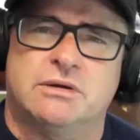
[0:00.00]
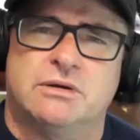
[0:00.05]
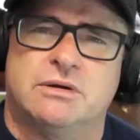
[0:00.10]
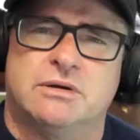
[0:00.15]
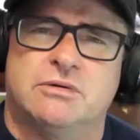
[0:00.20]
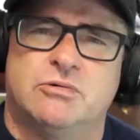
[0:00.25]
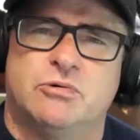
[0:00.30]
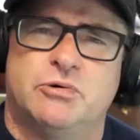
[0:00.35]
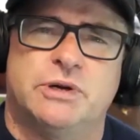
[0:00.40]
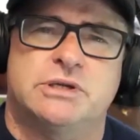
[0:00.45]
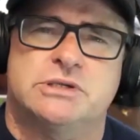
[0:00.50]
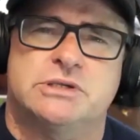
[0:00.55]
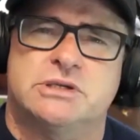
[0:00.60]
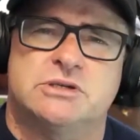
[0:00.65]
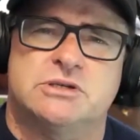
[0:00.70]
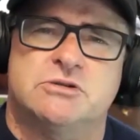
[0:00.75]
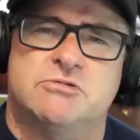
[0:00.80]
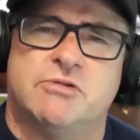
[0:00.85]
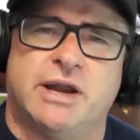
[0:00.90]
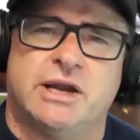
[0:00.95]
audience
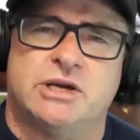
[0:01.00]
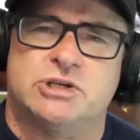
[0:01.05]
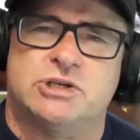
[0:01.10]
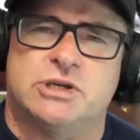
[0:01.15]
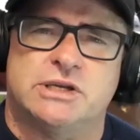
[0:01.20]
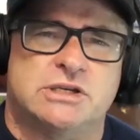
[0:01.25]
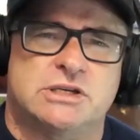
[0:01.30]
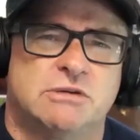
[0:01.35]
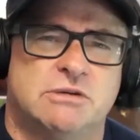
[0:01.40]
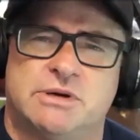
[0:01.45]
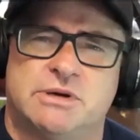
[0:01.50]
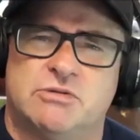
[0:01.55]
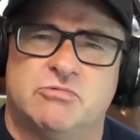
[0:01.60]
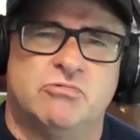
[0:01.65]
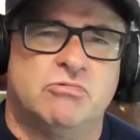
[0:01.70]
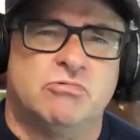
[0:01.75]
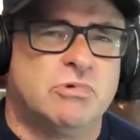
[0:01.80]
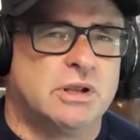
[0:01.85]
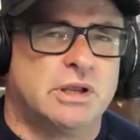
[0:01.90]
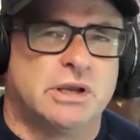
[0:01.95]
interaction. That's going to be
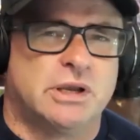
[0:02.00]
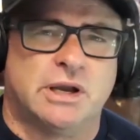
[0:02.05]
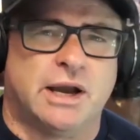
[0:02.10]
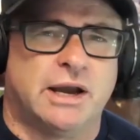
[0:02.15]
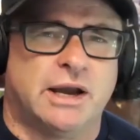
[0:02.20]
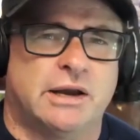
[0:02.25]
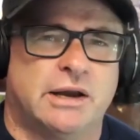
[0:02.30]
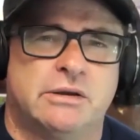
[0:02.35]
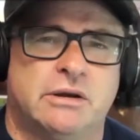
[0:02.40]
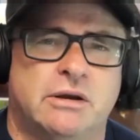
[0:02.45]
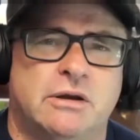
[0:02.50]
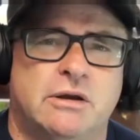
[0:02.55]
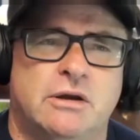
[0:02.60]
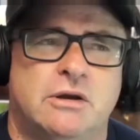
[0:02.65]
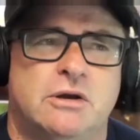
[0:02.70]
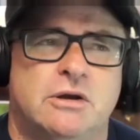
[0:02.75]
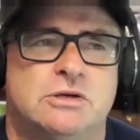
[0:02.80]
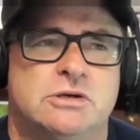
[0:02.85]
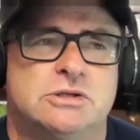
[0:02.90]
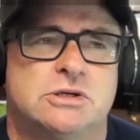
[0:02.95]
really hard.
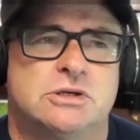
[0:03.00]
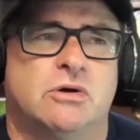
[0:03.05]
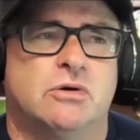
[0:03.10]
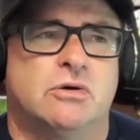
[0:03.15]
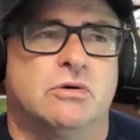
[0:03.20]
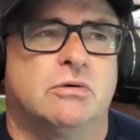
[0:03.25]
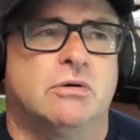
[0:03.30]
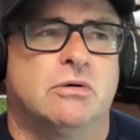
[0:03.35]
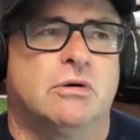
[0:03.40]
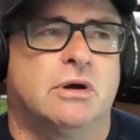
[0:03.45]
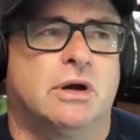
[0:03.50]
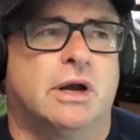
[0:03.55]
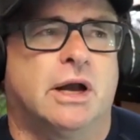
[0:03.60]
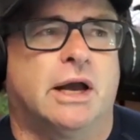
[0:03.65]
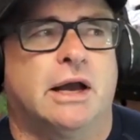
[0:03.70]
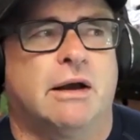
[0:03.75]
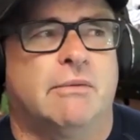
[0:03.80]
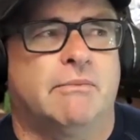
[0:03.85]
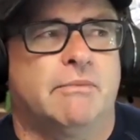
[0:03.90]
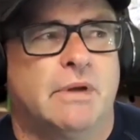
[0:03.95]
So
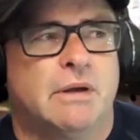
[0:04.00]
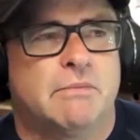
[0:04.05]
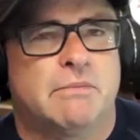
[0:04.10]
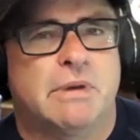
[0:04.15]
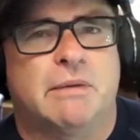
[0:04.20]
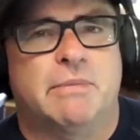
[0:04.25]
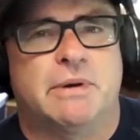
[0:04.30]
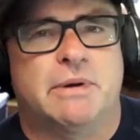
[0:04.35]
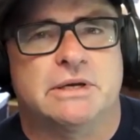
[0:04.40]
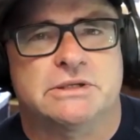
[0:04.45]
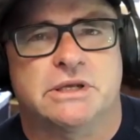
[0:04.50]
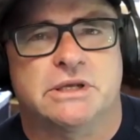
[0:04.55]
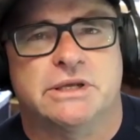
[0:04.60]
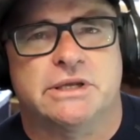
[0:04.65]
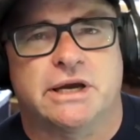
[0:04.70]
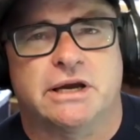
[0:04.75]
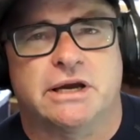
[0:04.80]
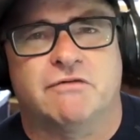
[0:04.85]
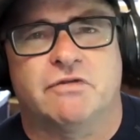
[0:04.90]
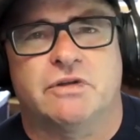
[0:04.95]
maybe it's the
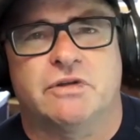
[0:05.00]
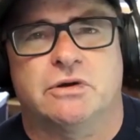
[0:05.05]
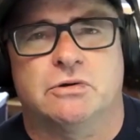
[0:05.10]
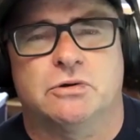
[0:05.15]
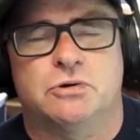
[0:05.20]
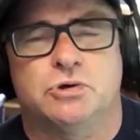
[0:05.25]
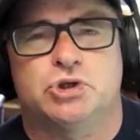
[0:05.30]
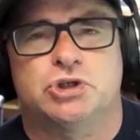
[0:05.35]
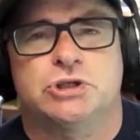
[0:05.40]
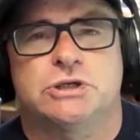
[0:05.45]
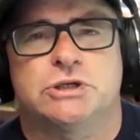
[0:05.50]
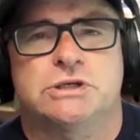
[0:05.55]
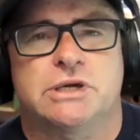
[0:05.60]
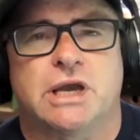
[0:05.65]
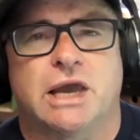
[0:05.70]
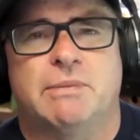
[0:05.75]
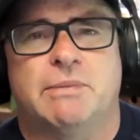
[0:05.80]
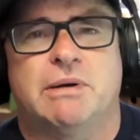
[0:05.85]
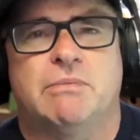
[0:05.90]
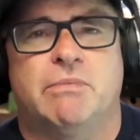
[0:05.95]
day of the
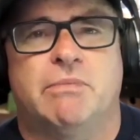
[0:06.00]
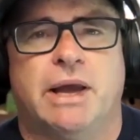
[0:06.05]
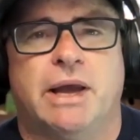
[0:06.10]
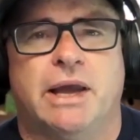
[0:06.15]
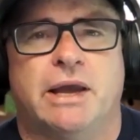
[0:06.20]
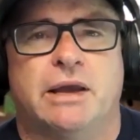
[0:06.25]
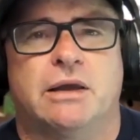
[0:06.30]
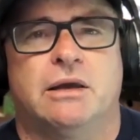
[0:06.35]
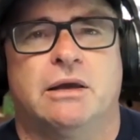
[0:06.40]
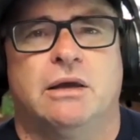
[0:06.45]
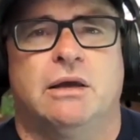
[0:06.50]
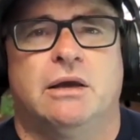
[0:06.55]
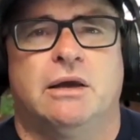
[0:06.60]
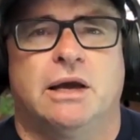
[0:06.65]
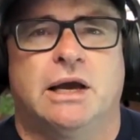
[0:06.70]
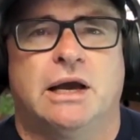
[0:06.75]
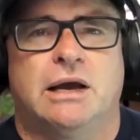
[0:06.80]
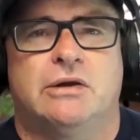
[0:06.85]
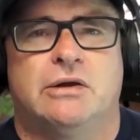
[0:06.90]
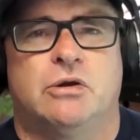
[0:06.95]
illusionist coming back.
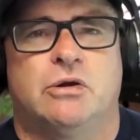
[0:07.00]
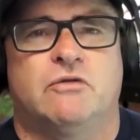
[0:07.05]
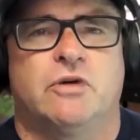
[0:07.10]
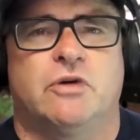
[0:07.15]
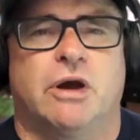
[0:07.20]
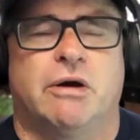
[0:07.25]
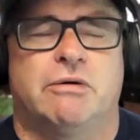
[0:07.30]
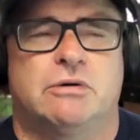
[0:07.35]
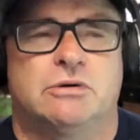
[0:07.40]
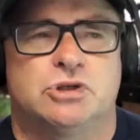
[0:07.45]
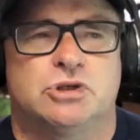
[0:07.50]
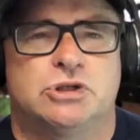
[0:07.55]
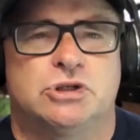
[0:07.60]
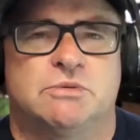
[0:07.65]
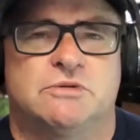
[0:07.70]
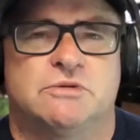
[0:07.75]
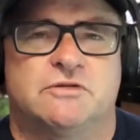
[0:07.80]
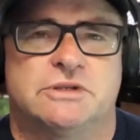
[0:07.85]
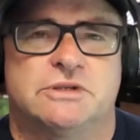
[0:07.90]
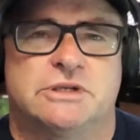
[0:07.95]
If you're going on
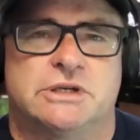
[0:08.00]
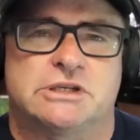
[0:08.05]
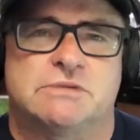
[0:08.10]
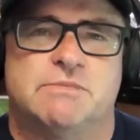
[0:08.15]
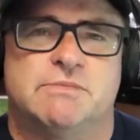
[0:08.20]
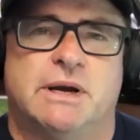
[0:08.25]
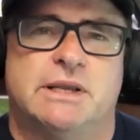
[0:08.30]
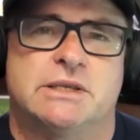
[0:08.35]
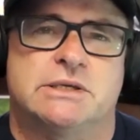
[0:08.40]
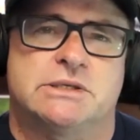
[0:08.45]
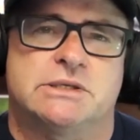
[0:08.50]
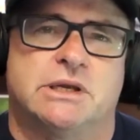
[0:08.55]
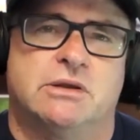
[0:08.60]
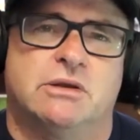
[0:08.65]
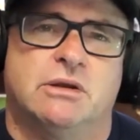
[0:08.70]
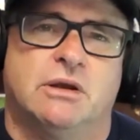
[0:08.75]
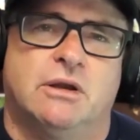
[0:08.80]
ships for 6 months, then